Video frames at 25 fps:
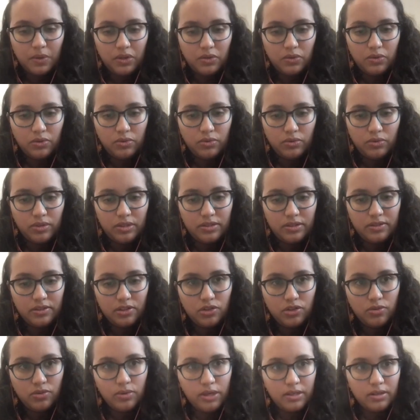who is
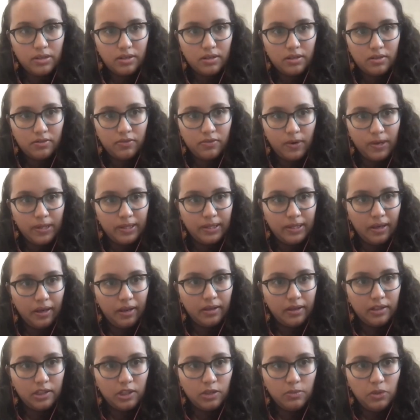situated in a
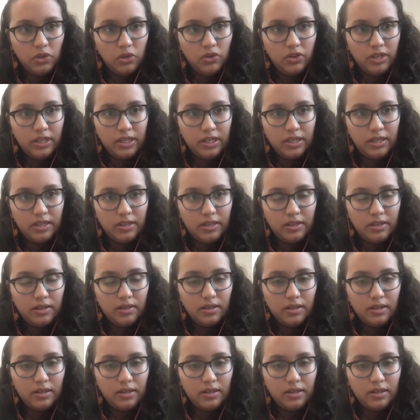frontline community,